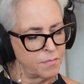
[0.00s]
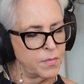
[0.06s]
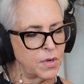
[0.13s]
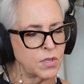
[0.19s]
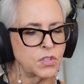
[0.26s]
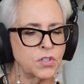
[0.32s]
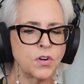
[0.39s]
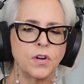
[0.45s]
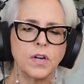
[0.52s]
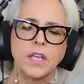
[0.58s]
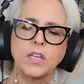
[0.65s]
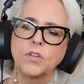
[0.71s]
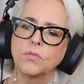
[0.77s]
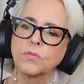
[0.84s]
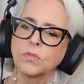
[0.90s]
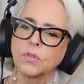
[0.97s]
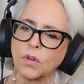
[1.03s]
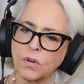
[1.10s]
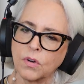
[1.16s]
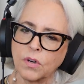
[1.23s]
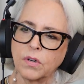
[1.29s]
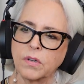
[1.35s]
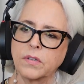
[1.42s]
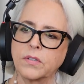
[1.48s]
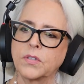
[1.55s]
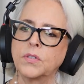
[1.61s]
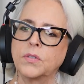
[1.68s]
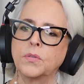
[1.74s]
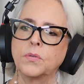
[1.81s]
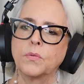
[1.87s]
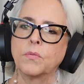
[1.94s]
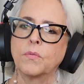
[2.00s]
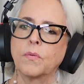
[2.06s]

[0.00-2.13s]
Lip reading: Maturity, you learn to.